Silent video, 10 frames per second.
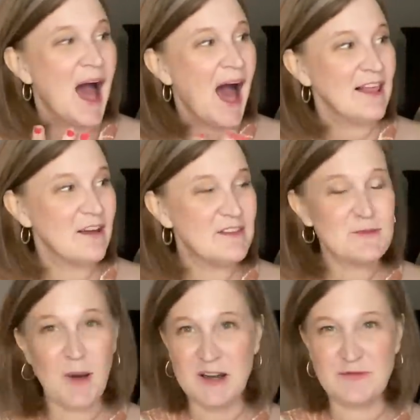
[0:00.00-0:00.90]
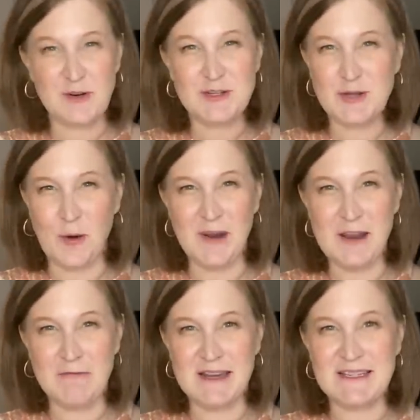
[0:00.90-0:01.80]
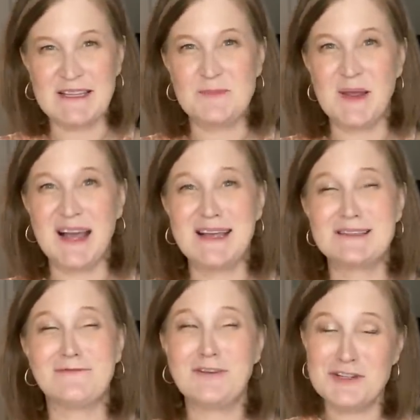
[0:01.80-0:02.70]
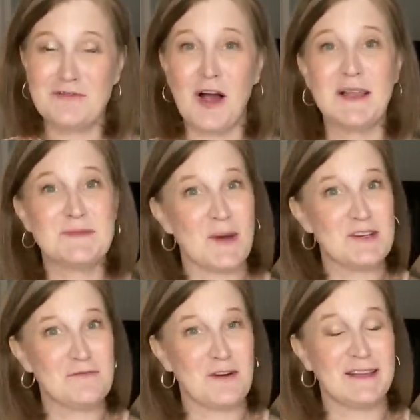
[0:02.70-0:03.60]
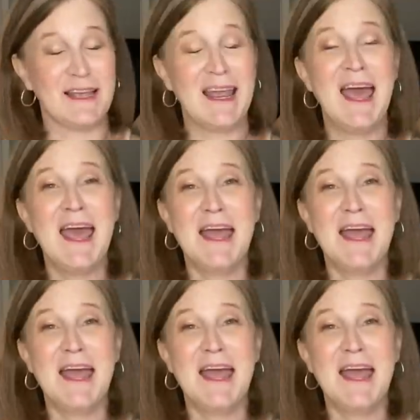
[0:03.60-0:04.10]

I love this box for so many reasons because first of all, it's budget friendly.